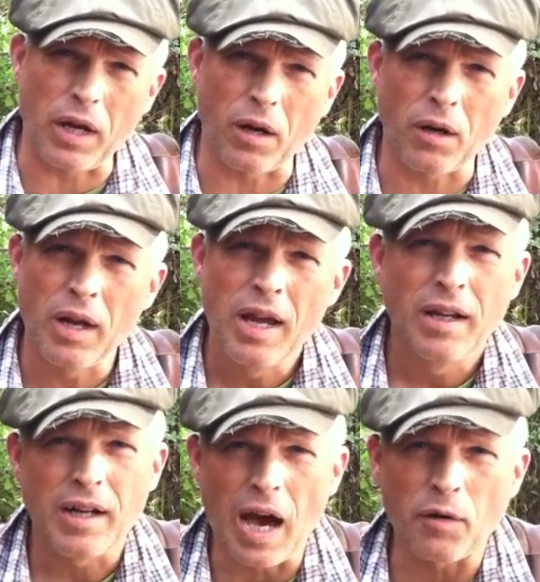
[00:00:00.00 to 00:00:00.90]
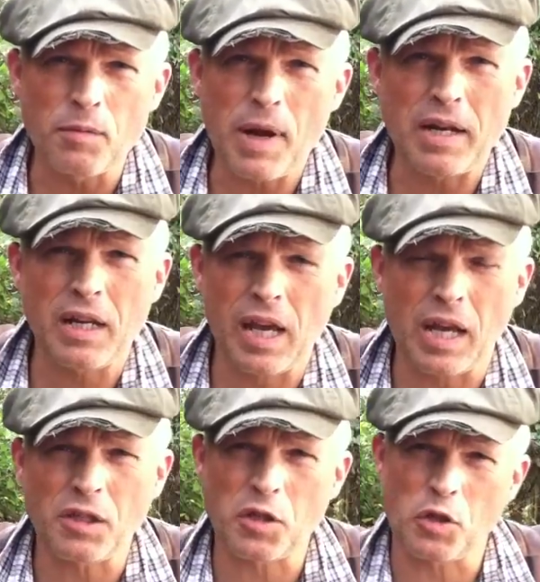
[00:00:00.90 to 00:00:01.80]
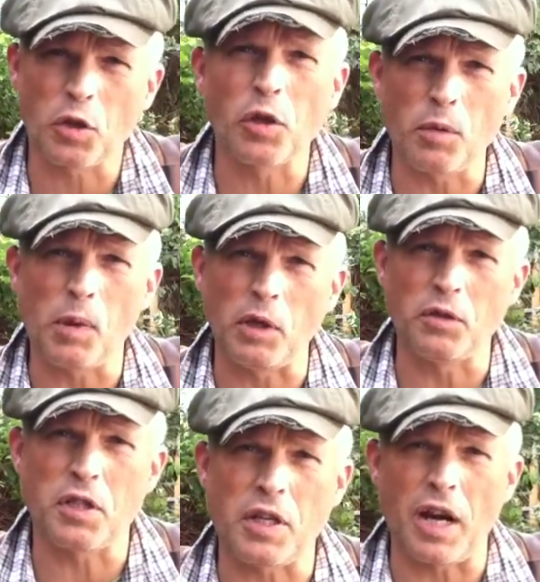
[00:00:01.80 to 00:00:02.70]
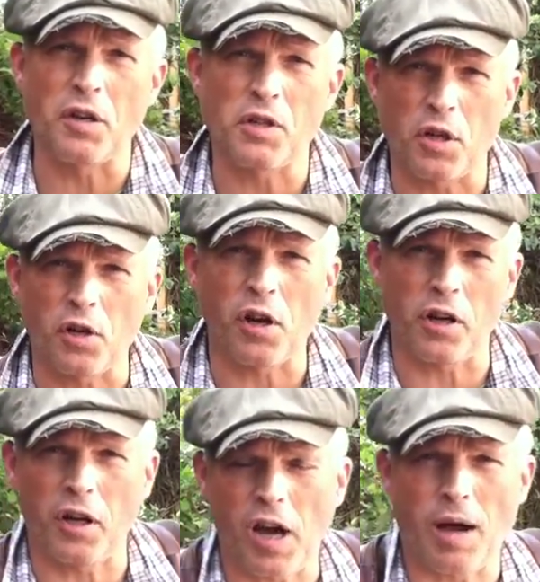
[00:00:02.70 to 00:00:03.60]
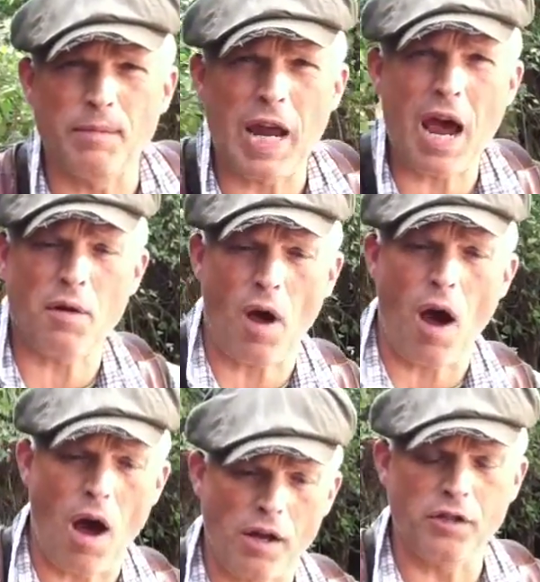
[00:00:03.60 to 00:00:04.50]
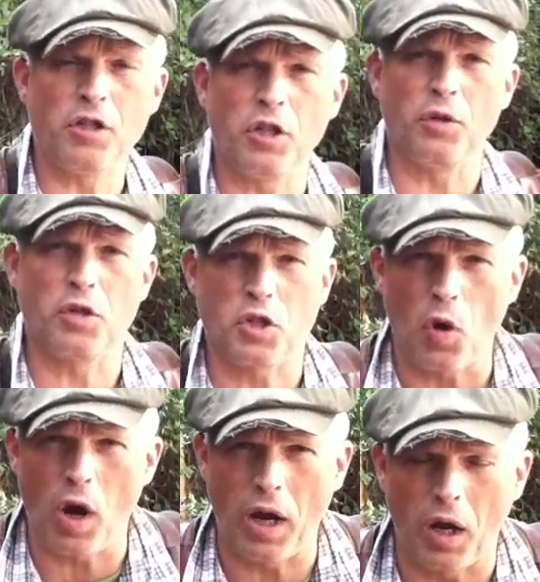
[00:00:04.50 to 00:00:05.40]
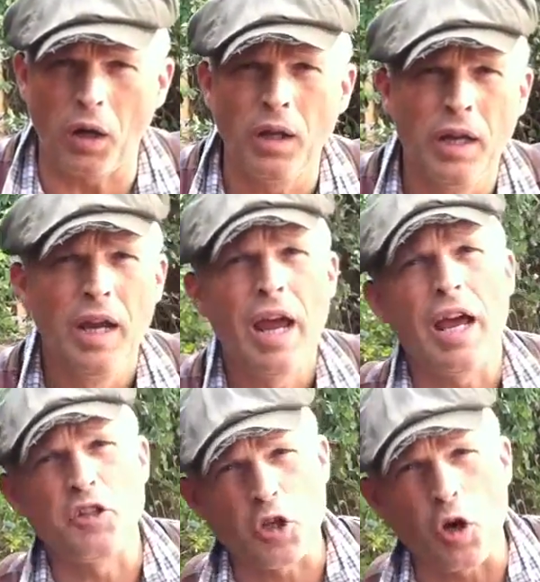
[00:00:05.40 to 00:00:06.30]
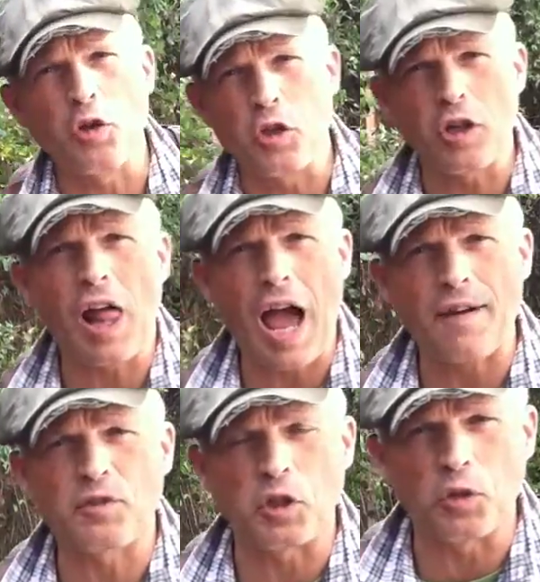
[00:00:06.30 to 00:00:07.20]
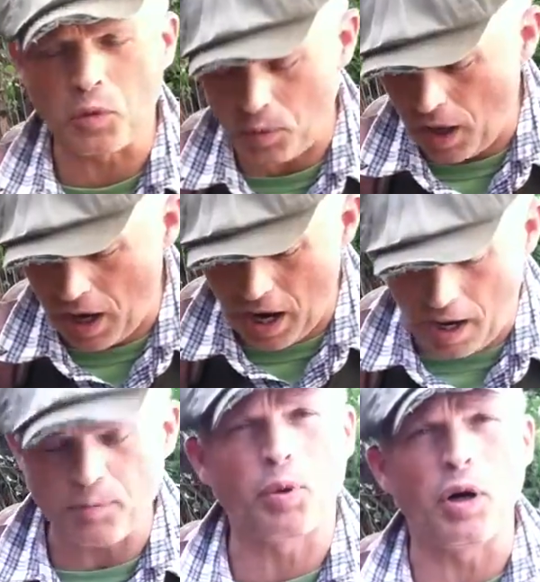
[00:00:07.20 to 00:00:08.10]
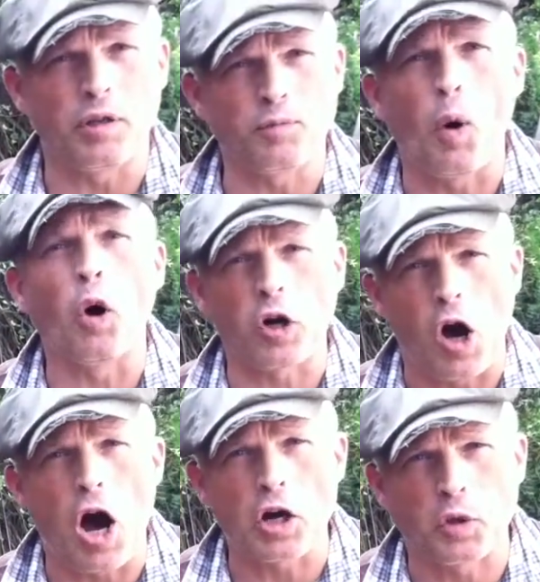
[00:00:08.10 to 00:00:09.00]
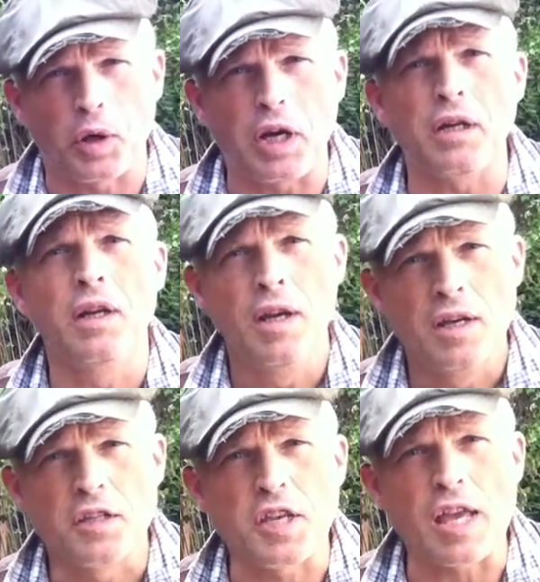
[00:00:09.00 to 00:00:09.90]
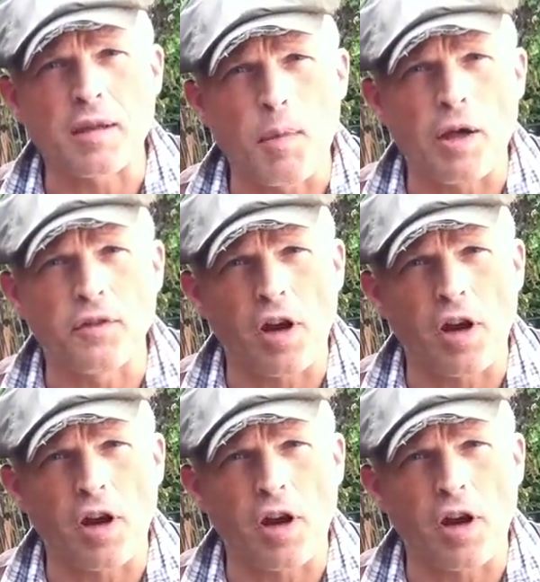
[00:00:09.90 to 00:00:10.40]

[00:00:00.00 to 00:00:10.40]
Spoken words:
here. Now in many cases you're going to build stairs that are going to come down onto soil, and so you'll have to pour concrete, set them on the